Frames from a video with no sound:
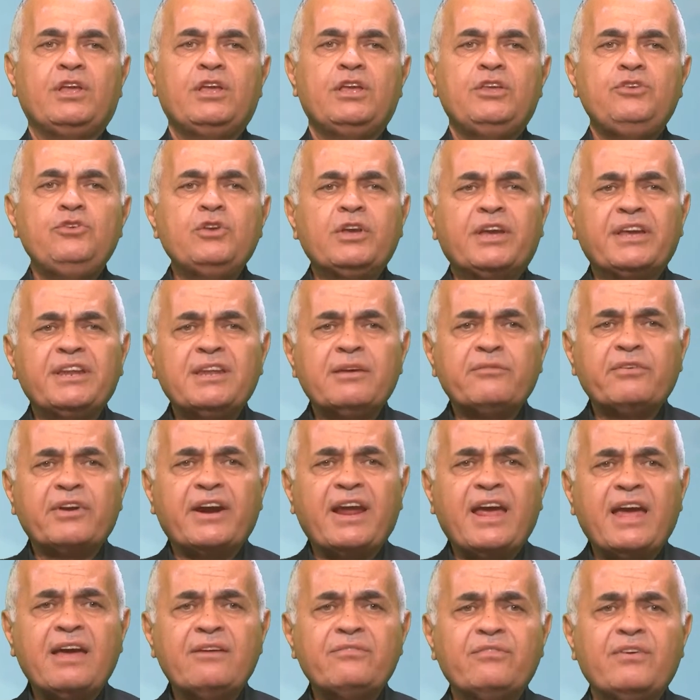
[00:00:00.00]
you can never
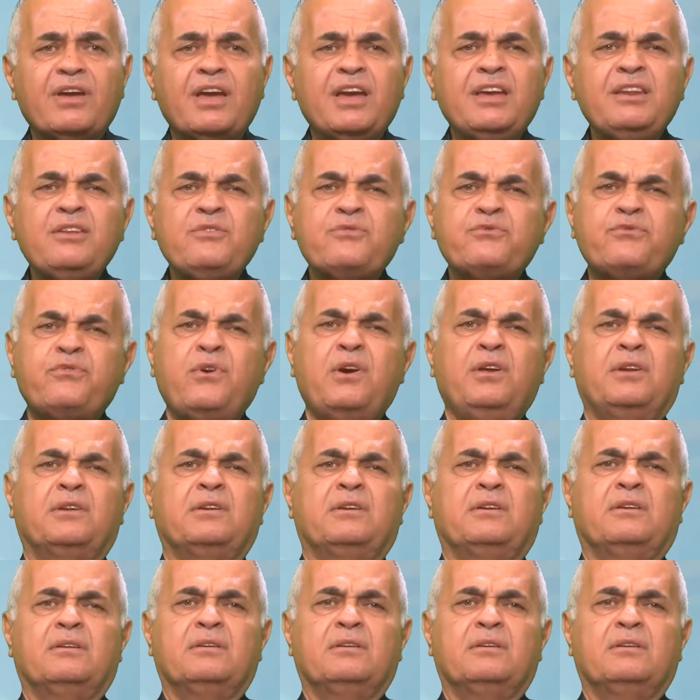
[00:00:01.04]
have any fun.